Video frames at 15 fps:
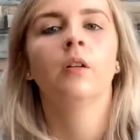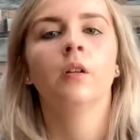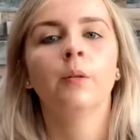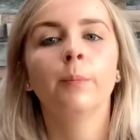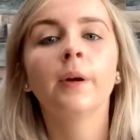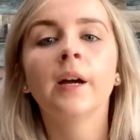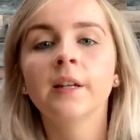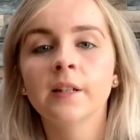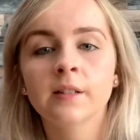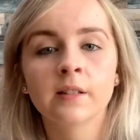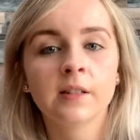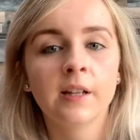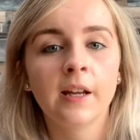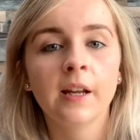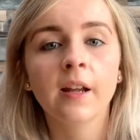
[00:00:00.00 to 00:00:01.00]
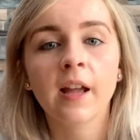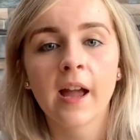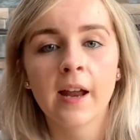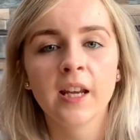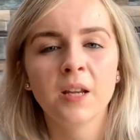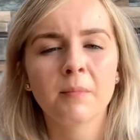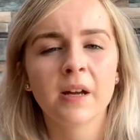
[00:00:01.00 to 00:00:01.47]
But he doesn't take
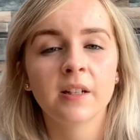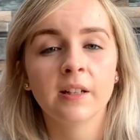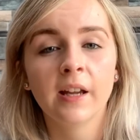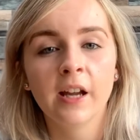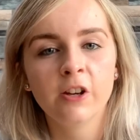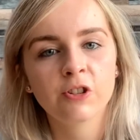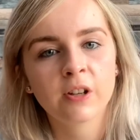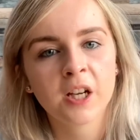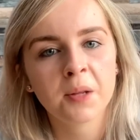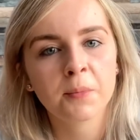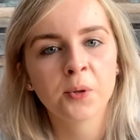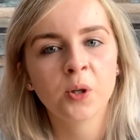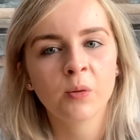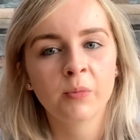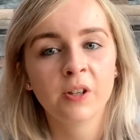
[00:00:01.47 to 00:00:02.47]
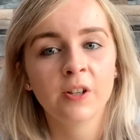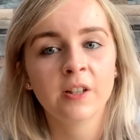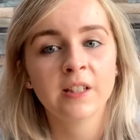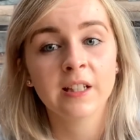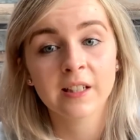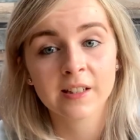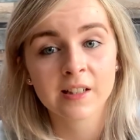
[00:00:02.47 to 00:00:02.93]
any medication anymore because
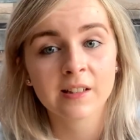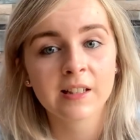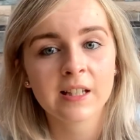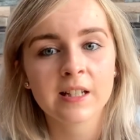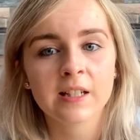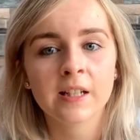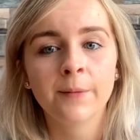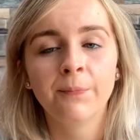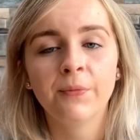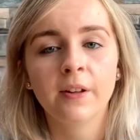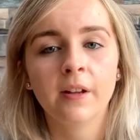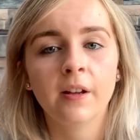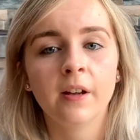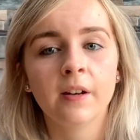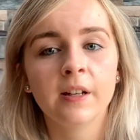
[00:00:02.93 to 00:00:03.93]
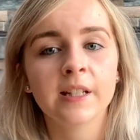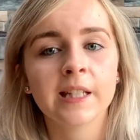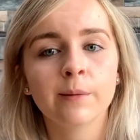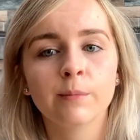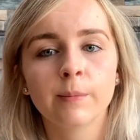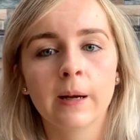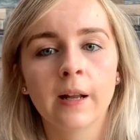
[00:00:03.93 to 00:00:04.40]
he doesn't need it, and his
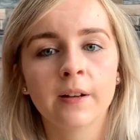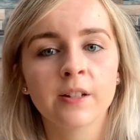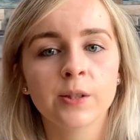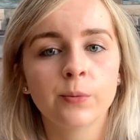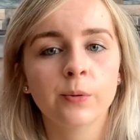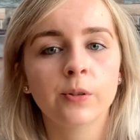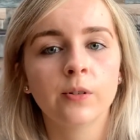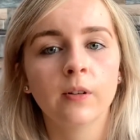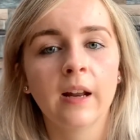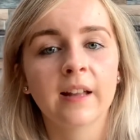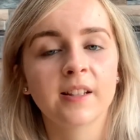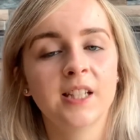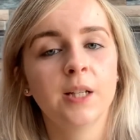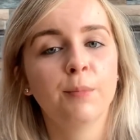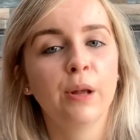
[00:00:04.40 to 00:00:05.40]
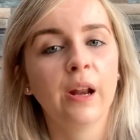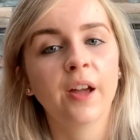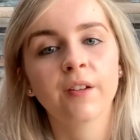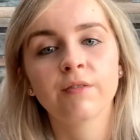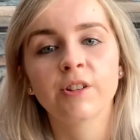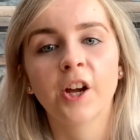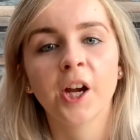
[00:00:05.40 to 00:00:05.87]
implants will last him a
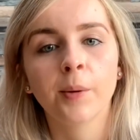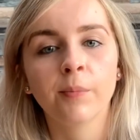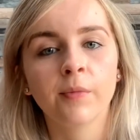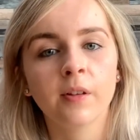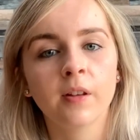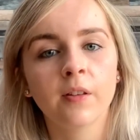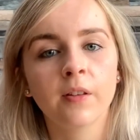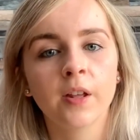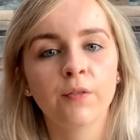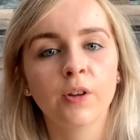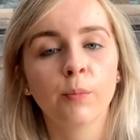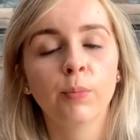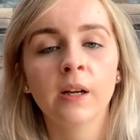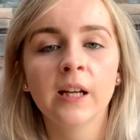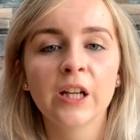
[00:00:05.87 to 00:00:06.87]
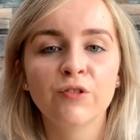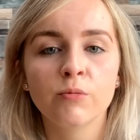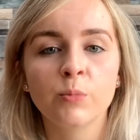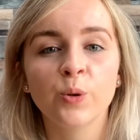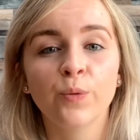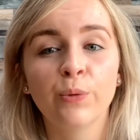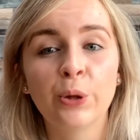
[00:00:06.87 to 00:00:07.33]
lifetime. They've completely
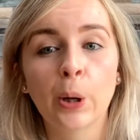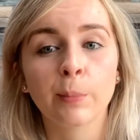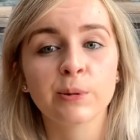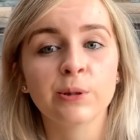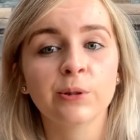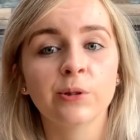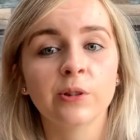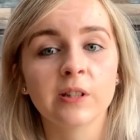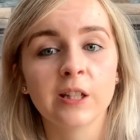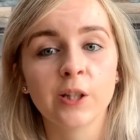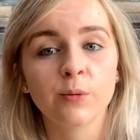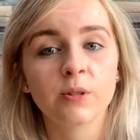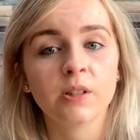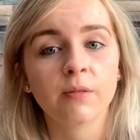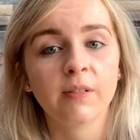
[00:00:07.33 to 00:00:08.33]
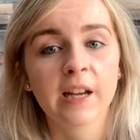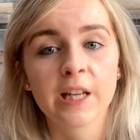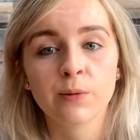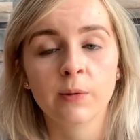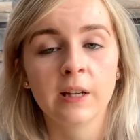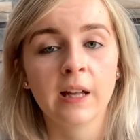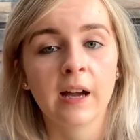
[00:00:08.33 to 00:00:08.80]
removed the obstacles he used to face
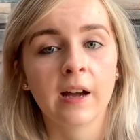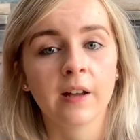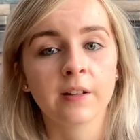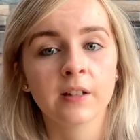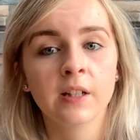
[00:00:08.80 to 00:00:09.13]
when he had